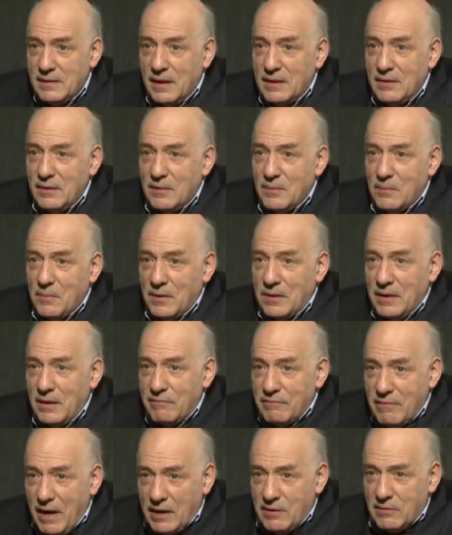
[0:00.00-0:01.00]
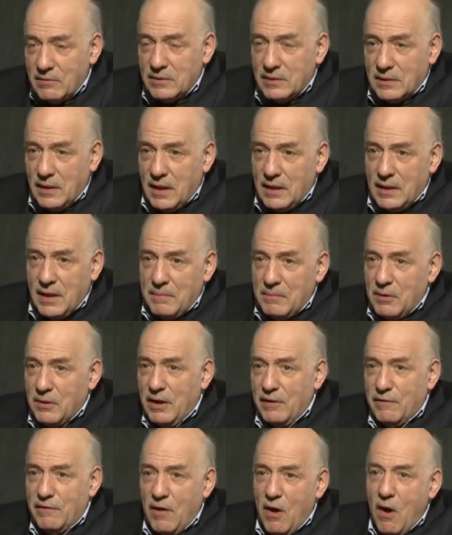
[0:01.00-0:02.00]
I look at what their records are, and I'm
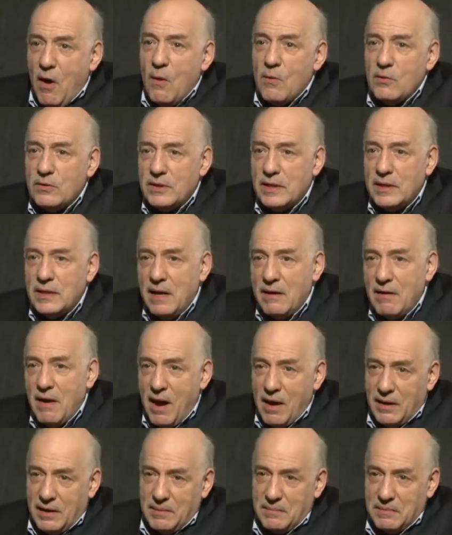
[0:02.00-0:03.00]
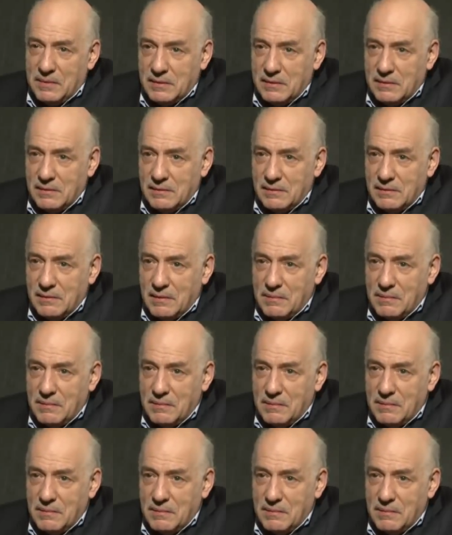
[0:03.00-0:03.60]
looking for holes in their arguments.